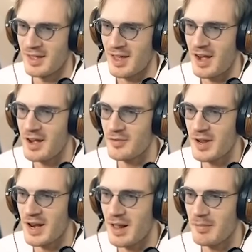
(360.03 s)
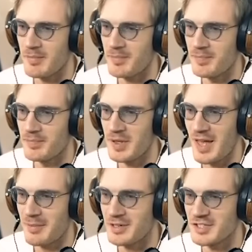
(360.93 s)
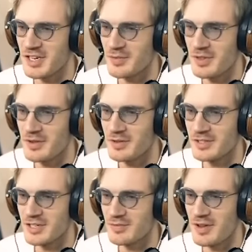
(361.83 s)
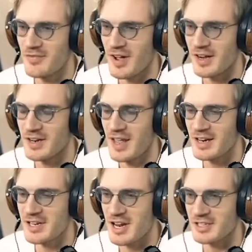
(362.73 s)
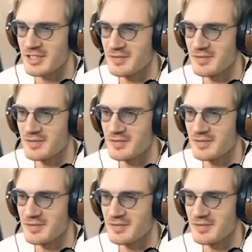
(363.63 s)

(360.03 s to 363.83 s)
At any rate, I'll be happy to stick with you until we find an exit.